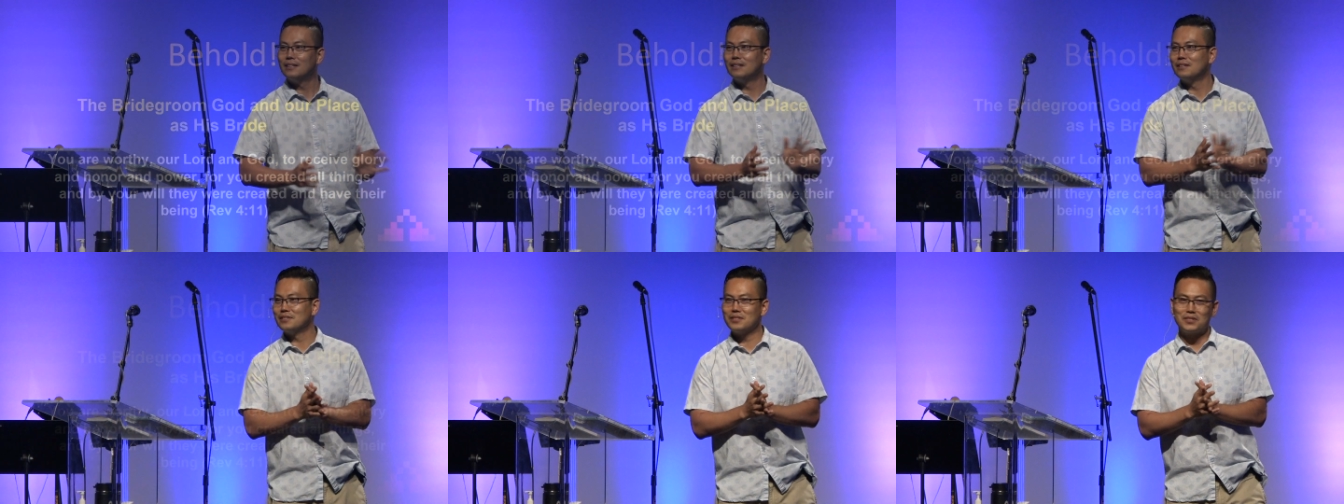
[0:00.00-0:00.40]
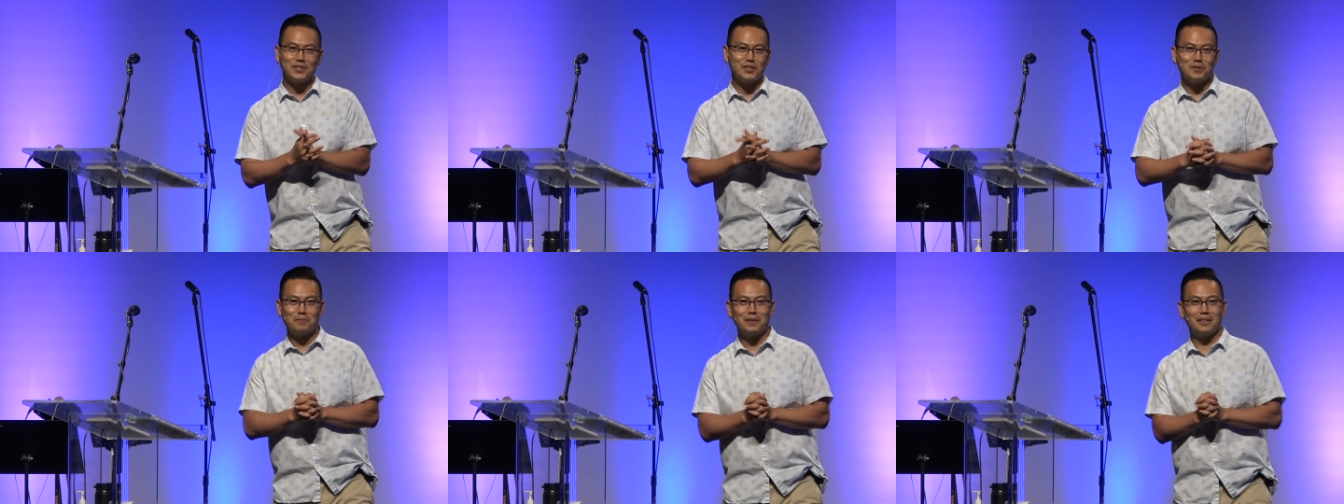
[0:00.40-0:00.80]
it's
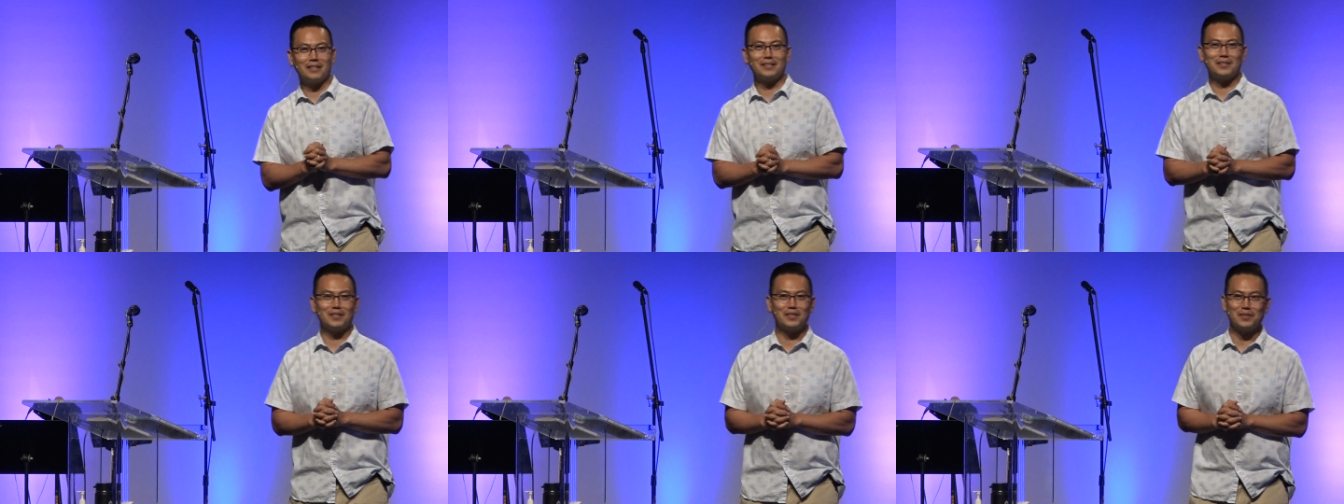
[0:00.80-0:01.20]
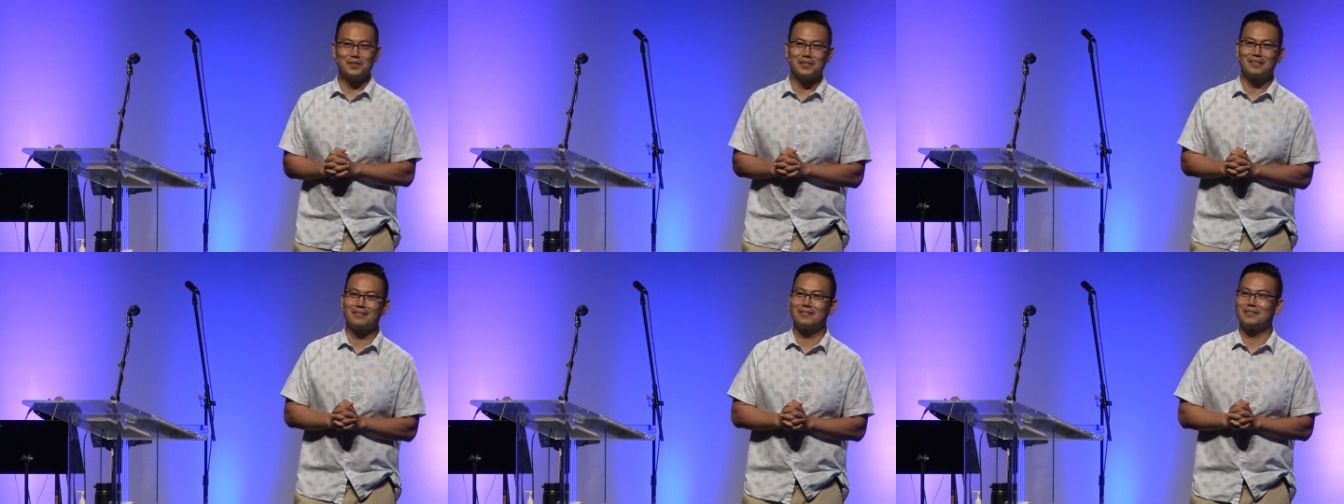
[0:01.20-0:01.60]
just me, is, it
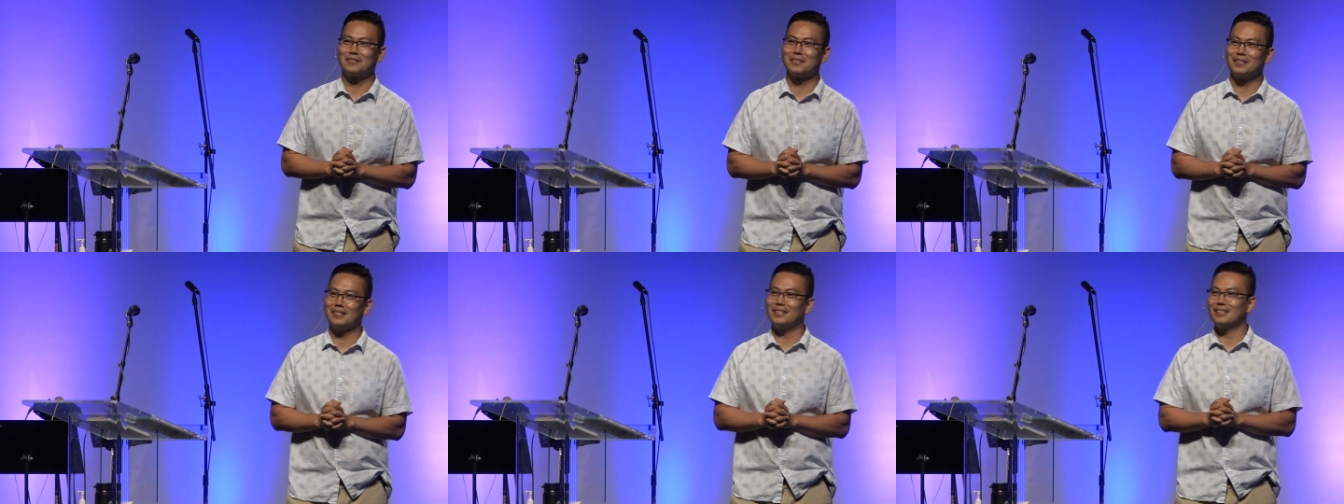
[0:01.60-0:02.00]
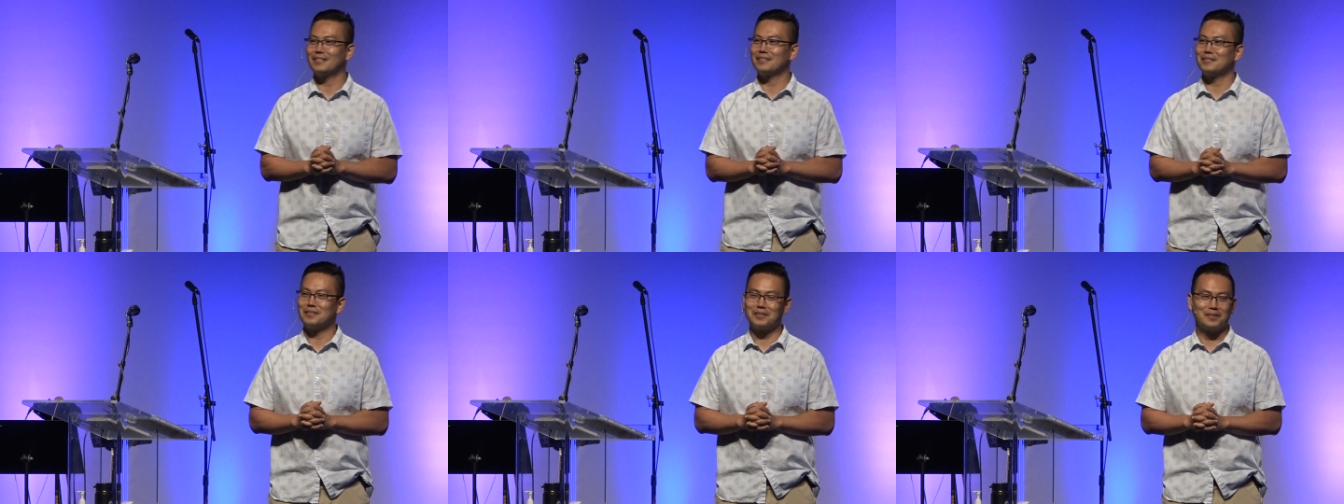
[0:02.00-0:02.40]
like
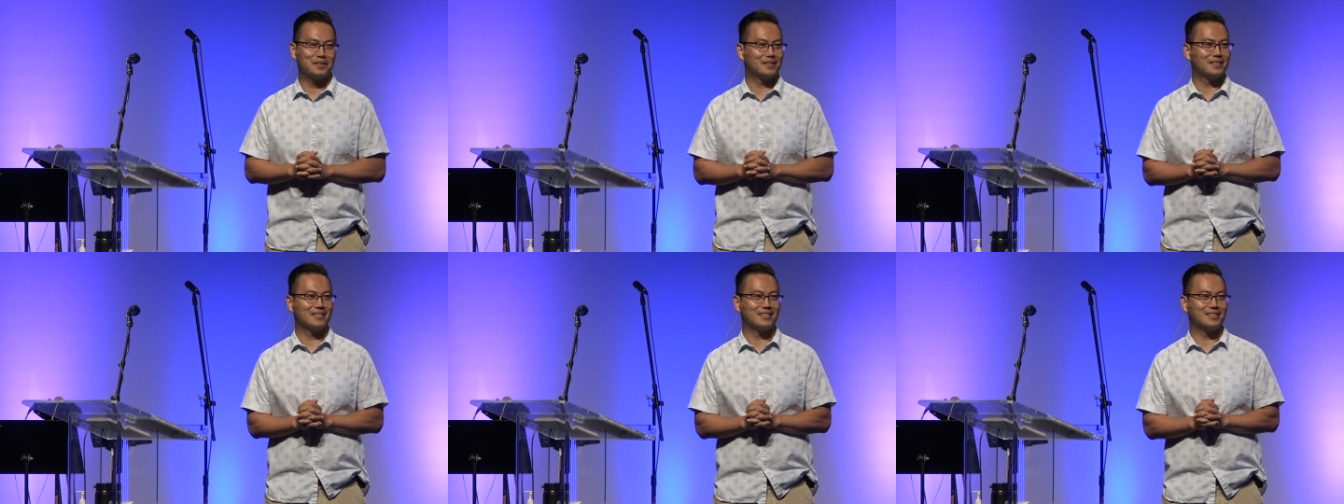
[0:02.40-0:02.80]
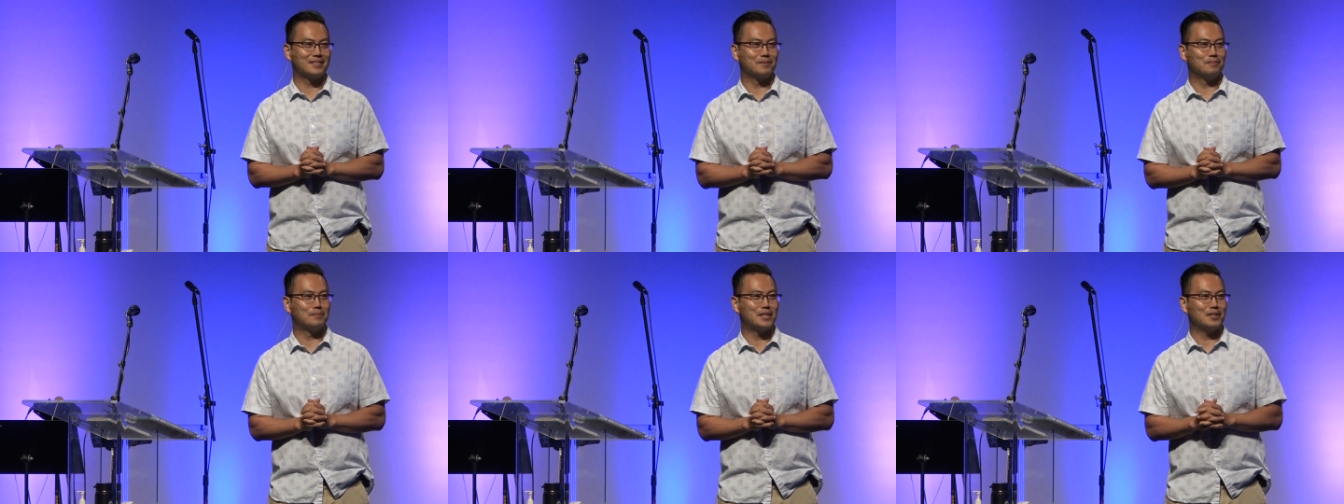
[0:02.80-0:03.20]

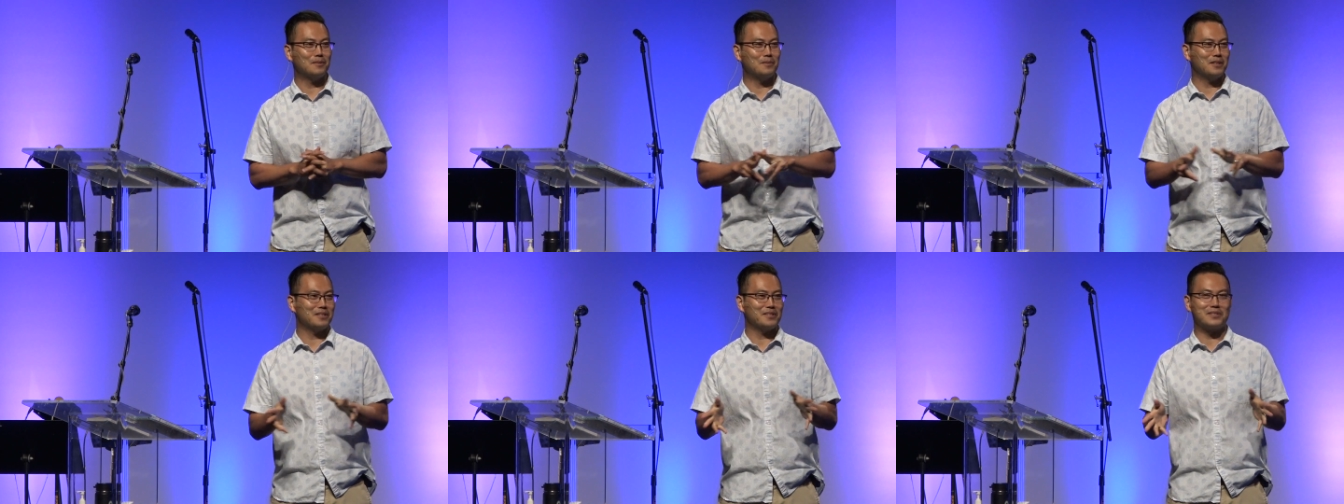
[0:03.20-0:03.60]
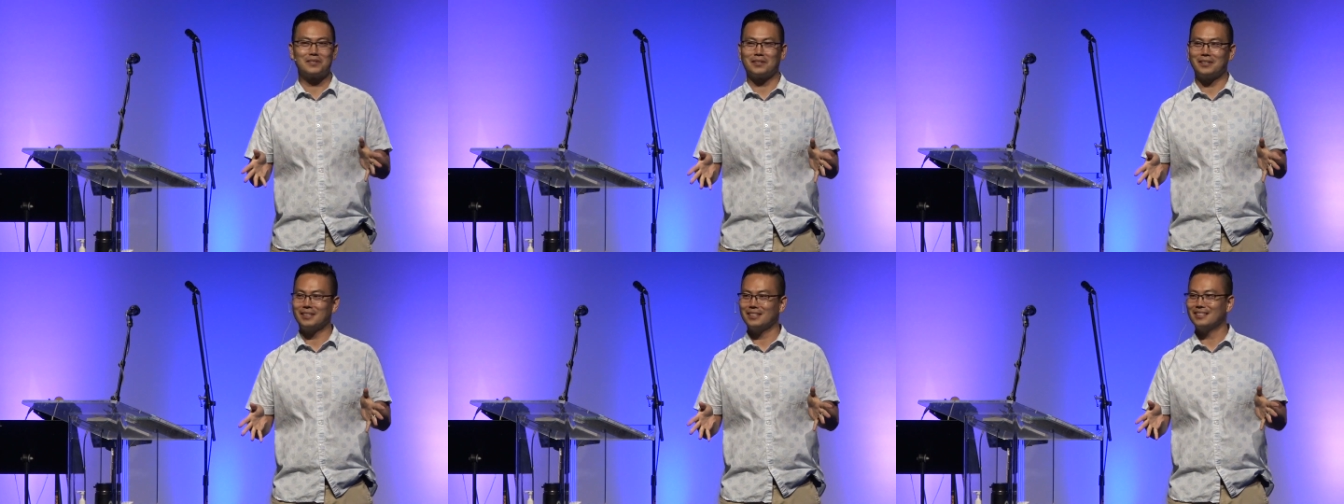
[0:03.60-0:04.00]
meant to be this
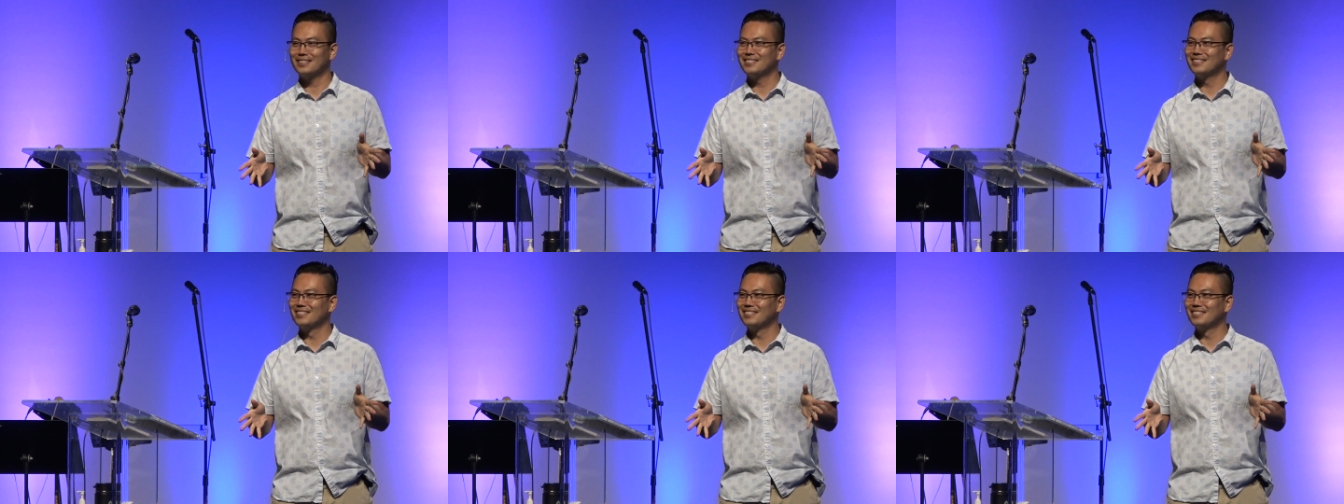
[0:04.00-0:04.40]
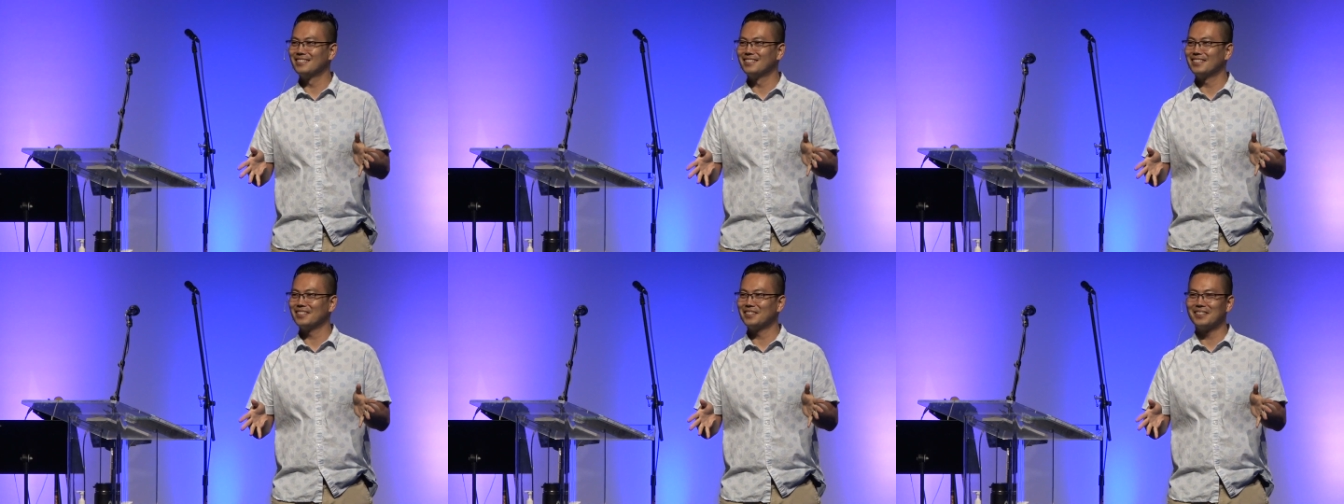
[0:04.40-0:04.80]
dark
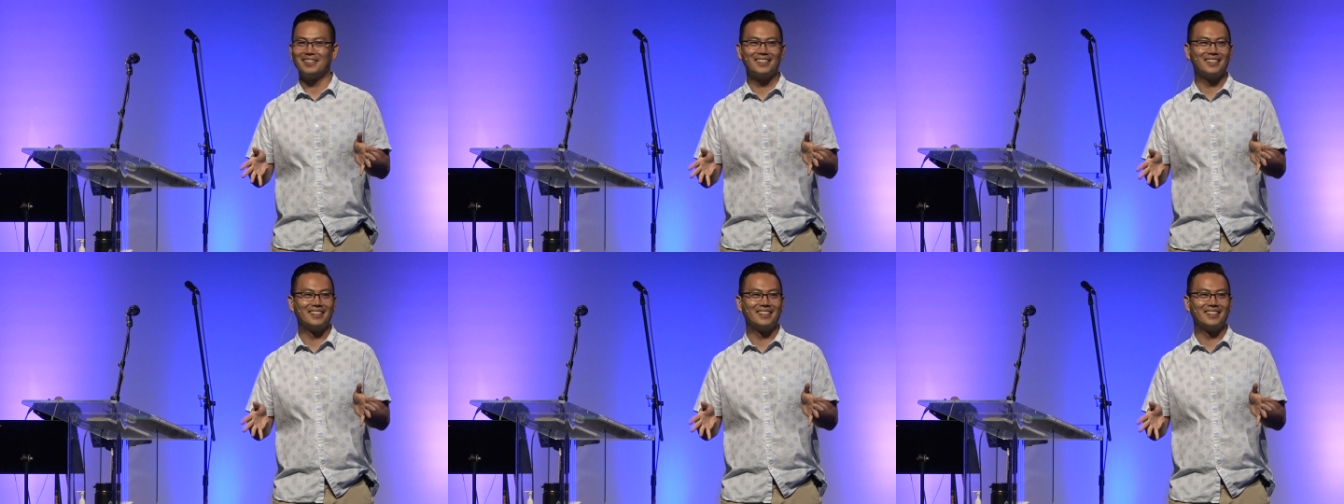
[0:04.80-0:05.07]
here?